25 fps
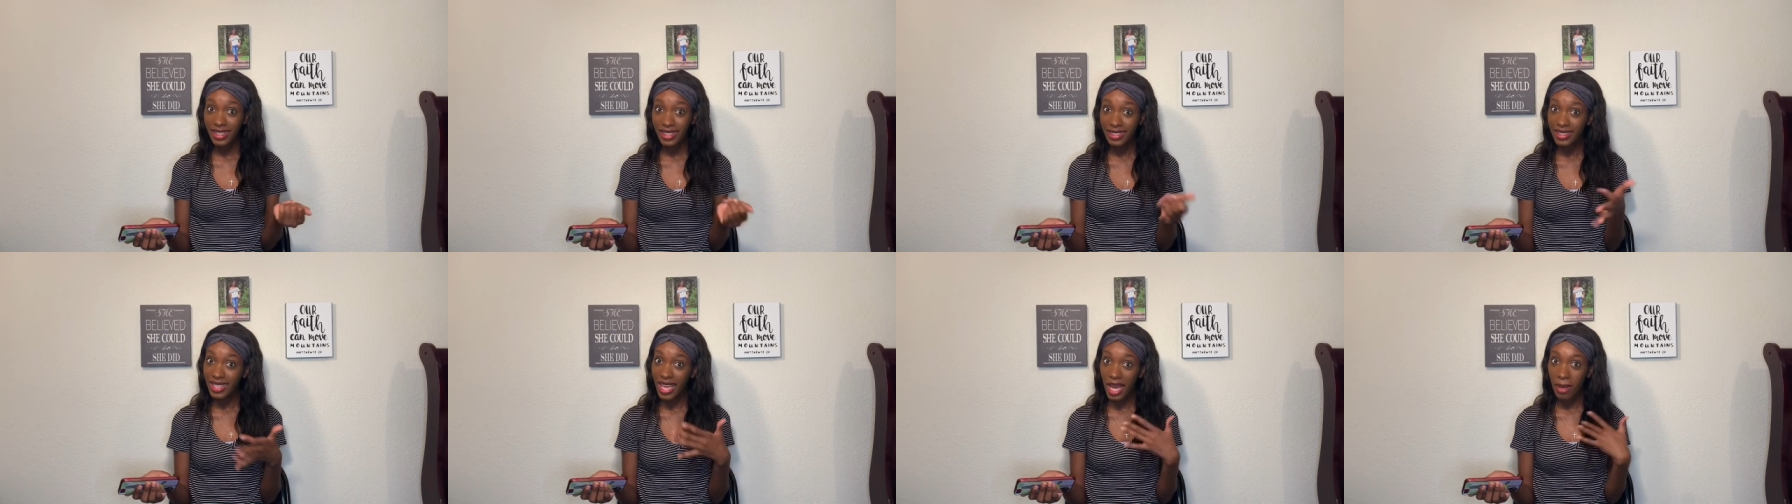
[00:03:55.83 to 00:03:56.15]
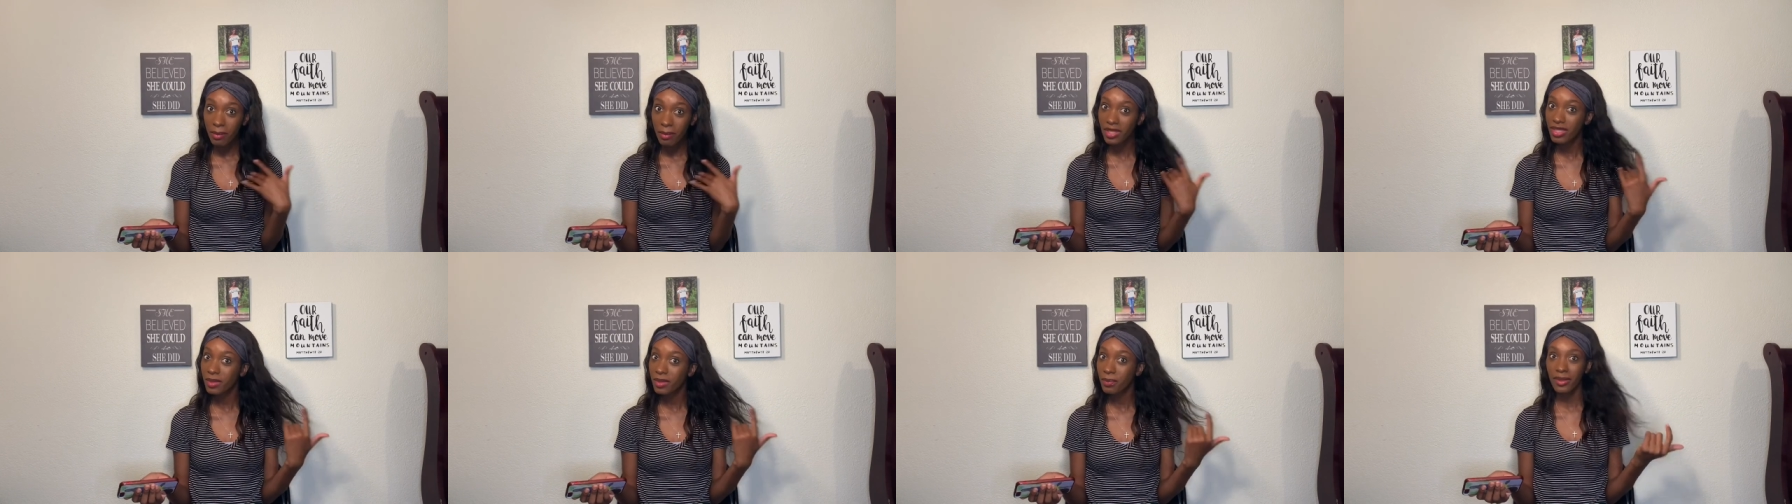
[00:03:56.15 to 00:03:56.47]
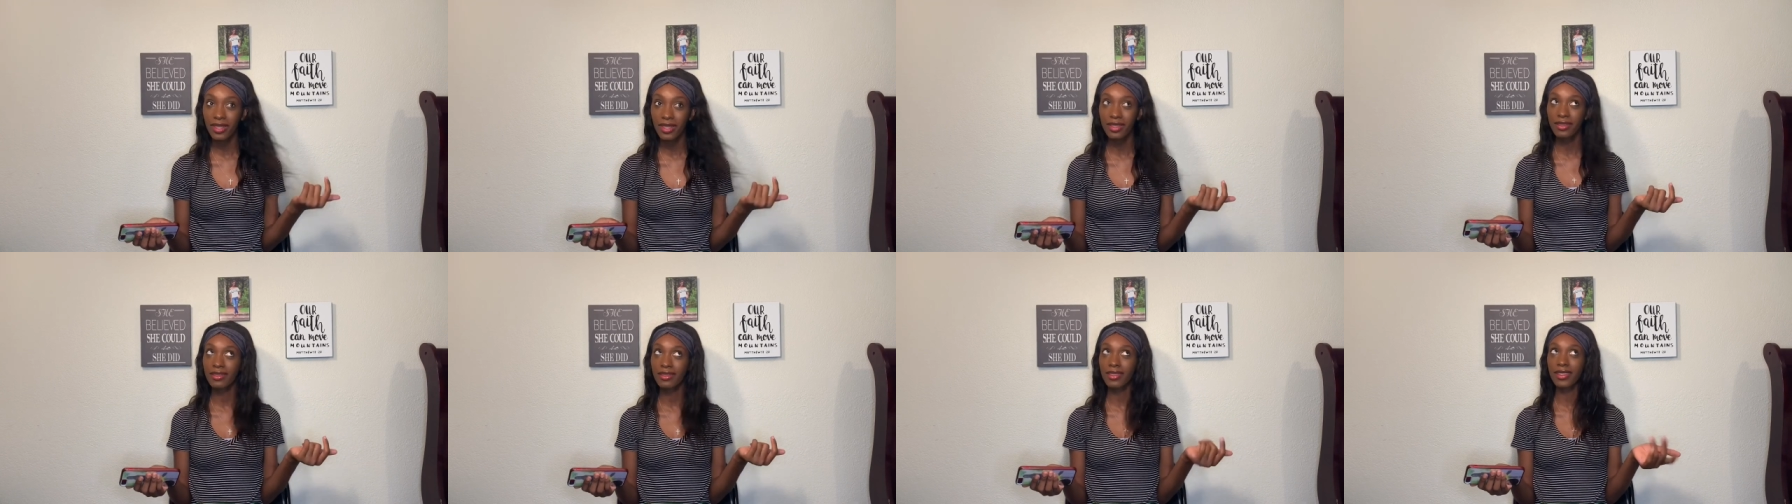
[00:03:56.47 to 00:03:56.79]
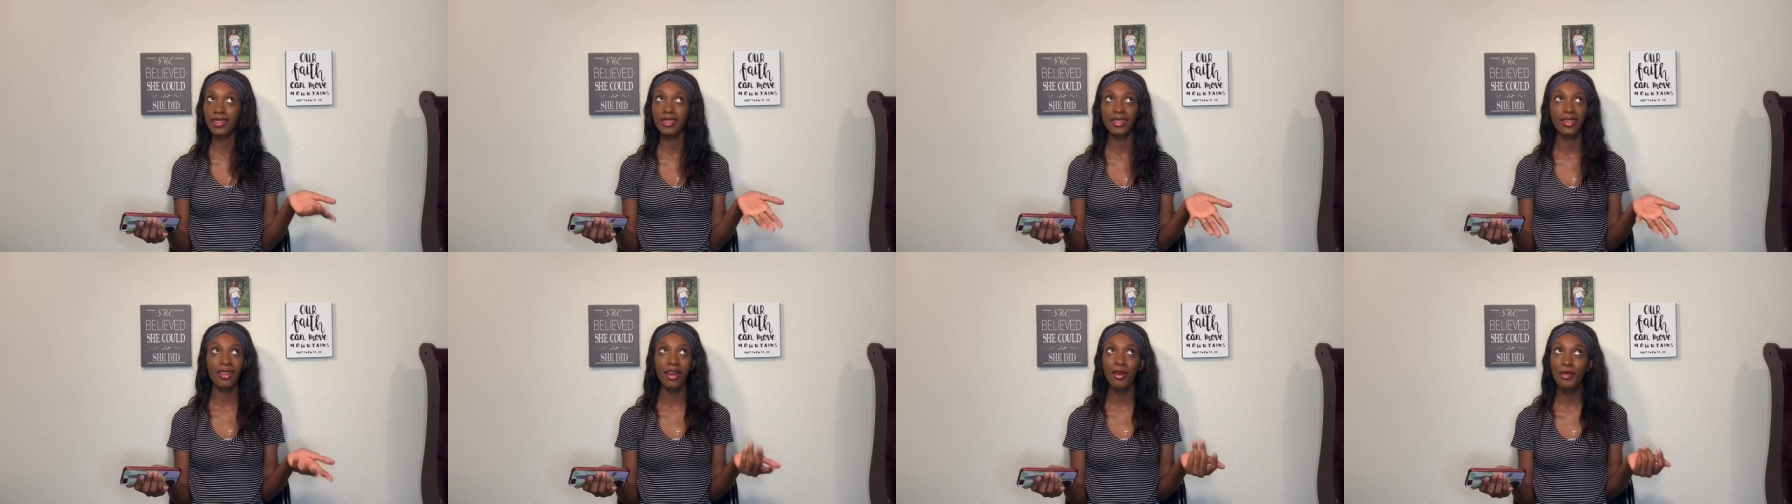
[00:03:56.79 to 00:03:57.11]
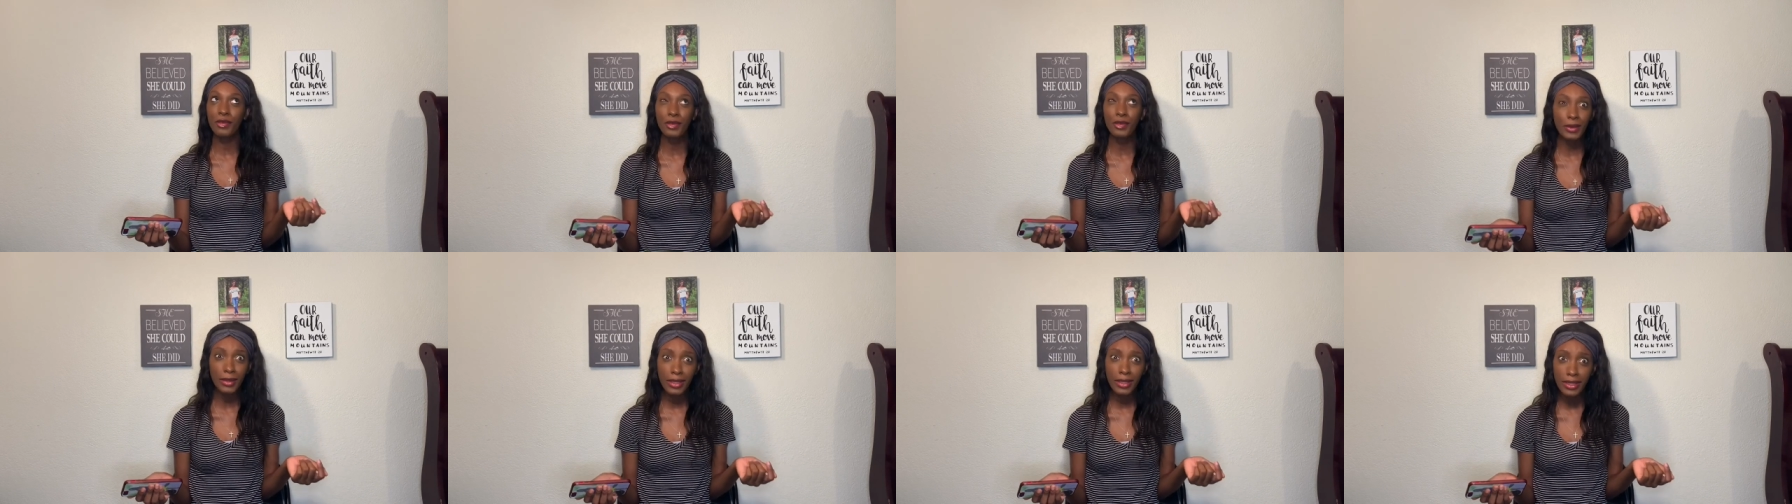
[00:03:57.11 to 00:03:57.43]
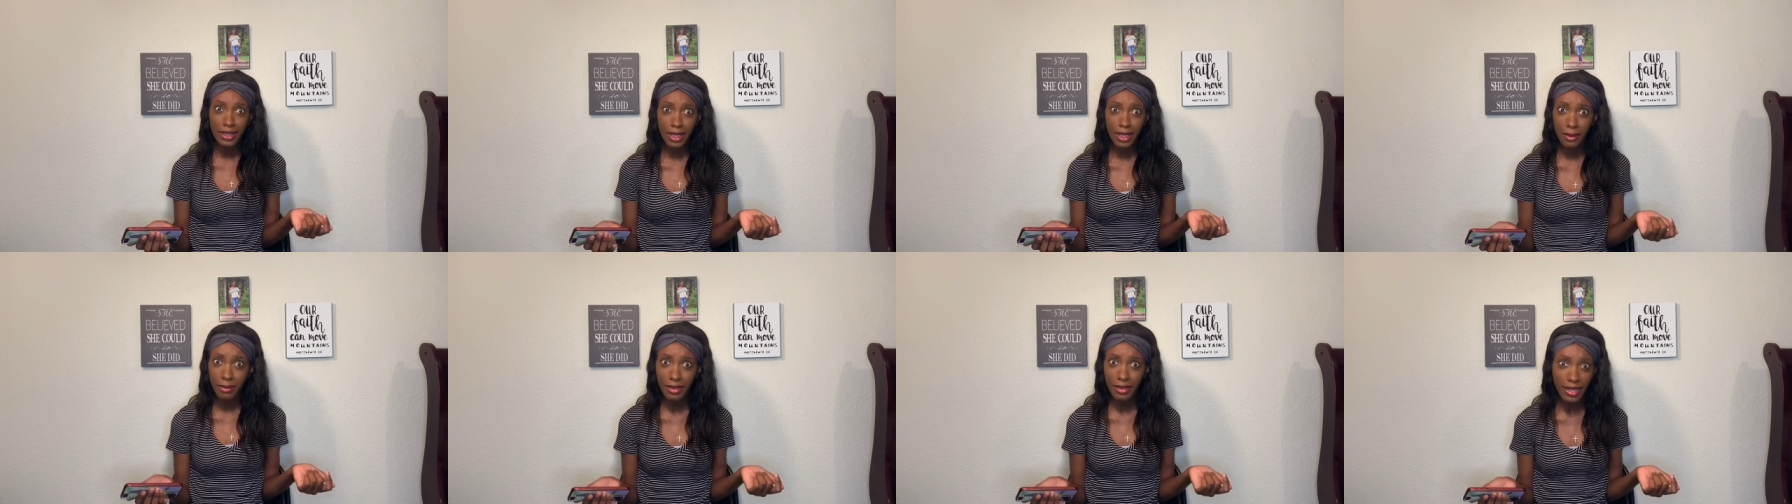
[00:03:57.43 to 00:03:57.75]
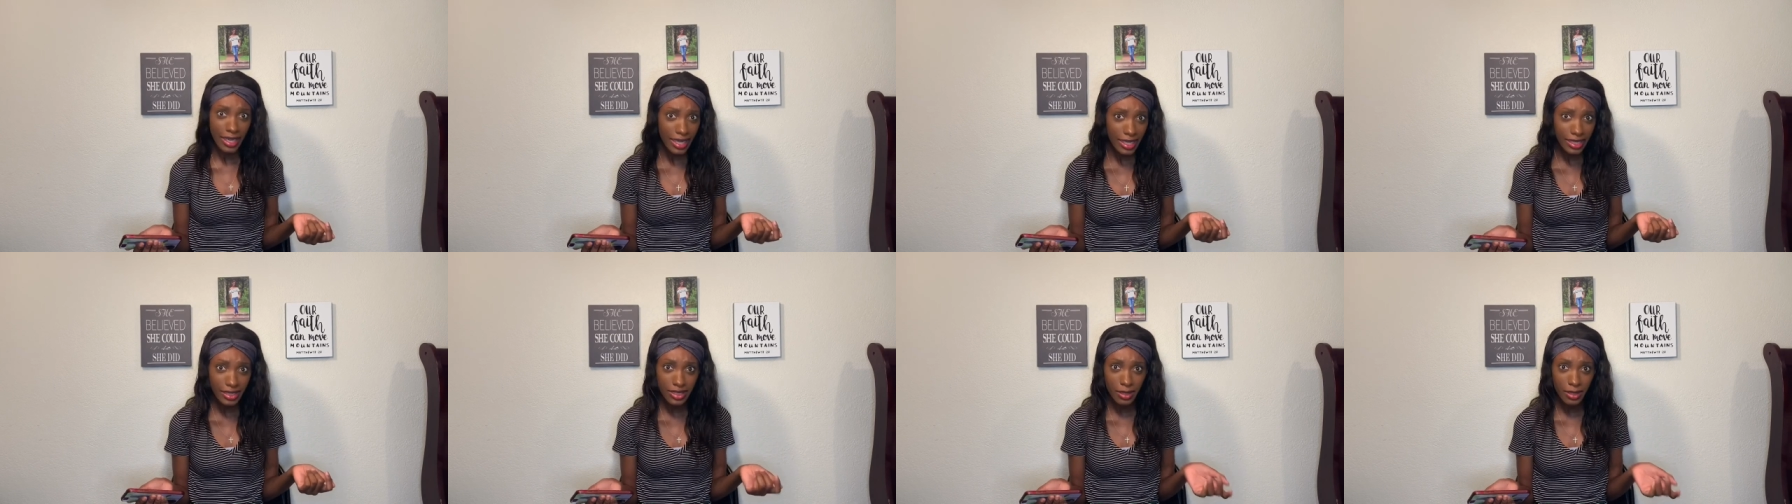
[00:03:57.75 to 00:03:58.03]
I'm his princess. Of course I'm rich.